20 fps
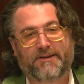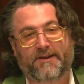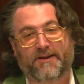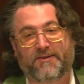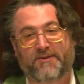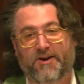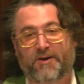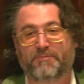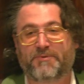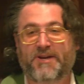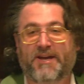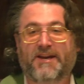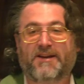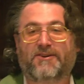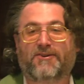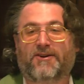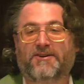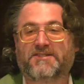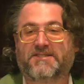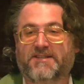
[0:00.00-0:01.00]
That
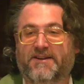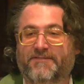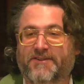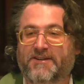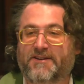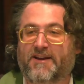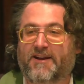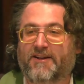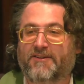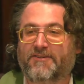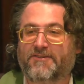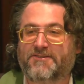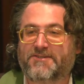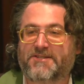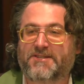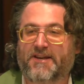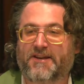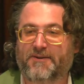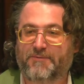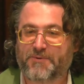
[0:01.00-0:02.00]
cupcake cost
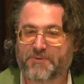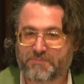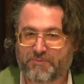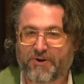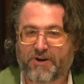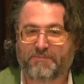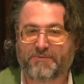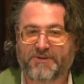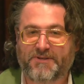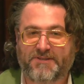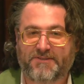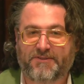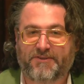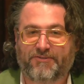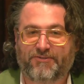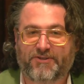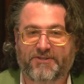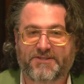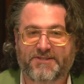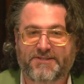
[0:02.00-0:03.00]
$7 and it was probably
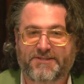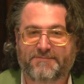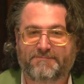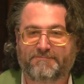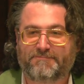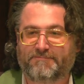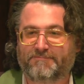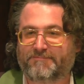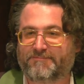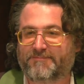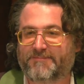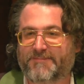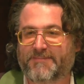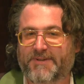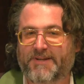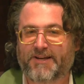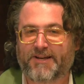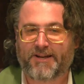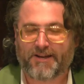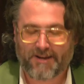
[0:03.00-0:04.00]
delicious.
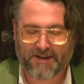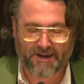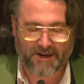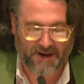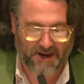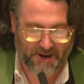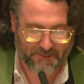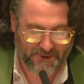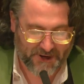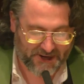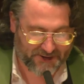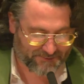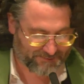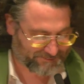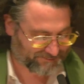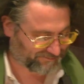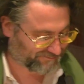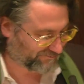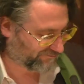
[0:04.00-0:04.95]
Amen.